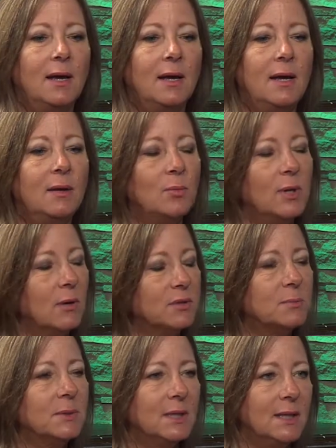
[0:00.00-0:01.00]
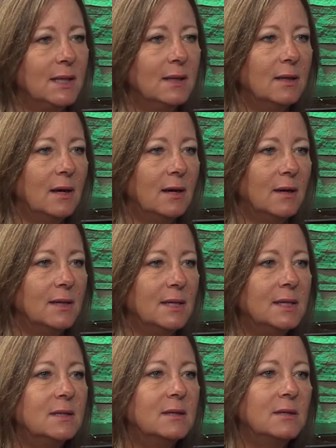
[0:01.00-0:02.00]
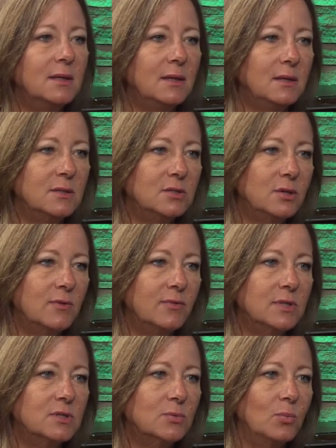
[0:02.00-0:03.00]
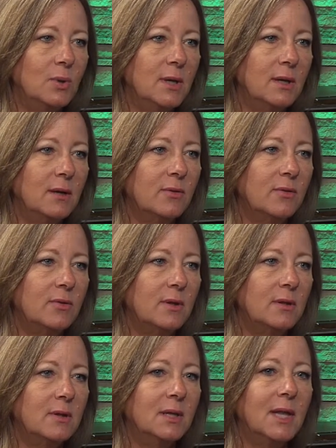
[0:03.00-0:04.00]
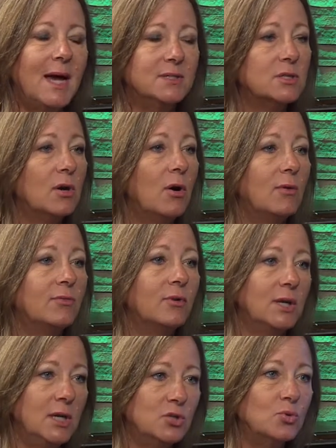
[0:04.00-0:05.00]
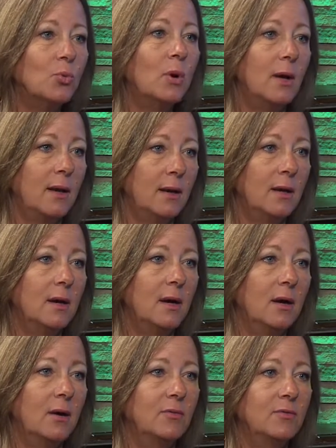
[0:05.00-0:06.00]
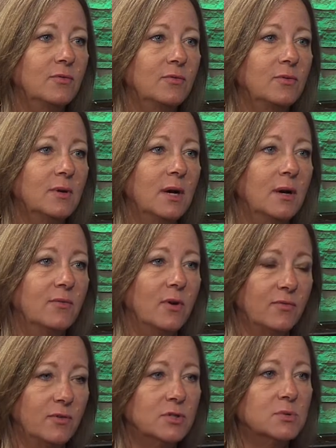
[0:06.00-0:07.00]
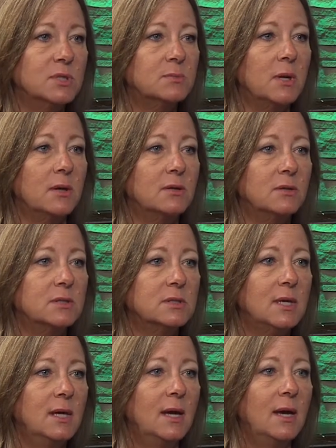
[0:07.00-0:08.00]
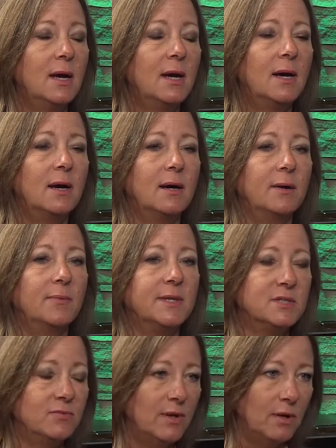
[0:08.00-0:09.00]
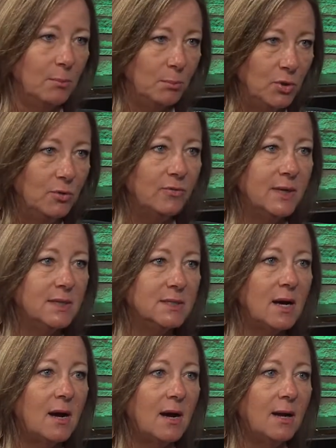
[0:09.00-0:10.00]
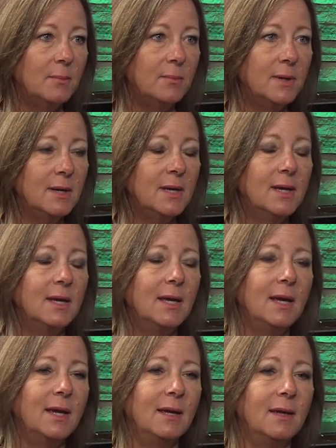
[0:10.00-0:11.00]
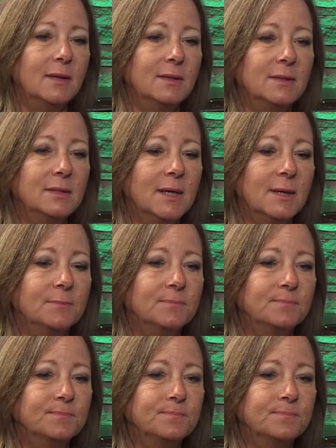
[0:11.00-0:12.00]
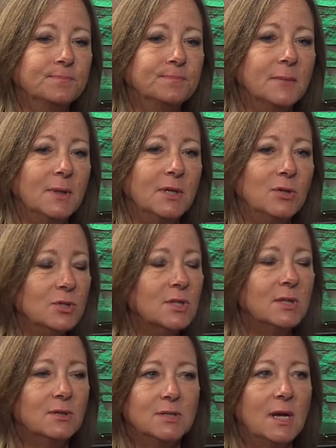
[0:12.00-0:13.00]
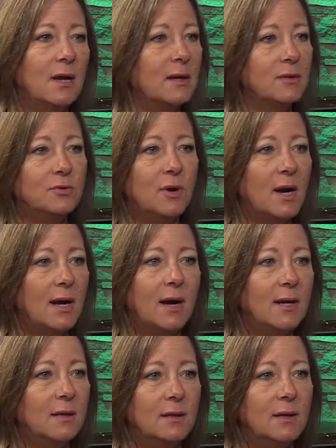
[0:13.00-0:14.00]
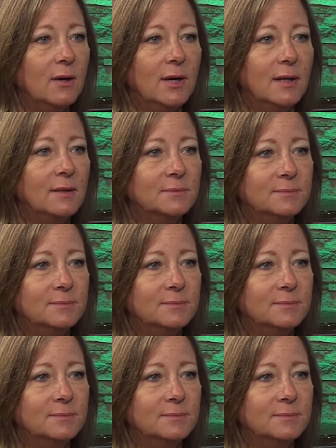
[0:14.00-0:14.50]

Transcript: And we ultimately uh, end the service with the last call for each one of, of our first responders. Uh, that's a very moving time, and um, usually there's not a dry eye in the area.